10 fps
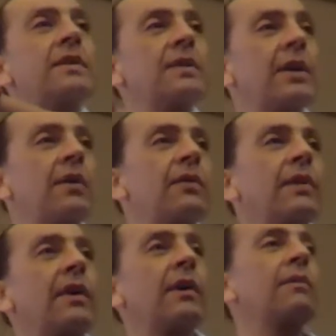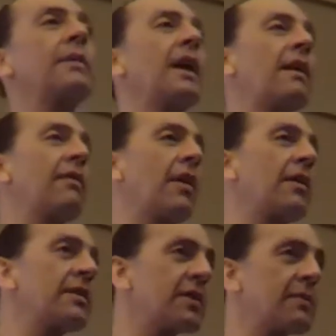stay over there. We have
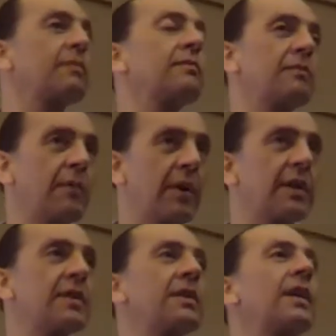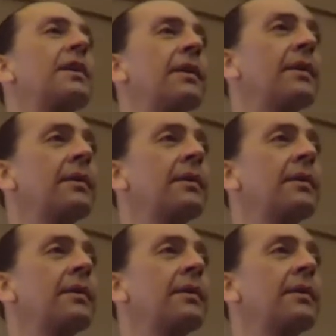ours. We're going to stay here."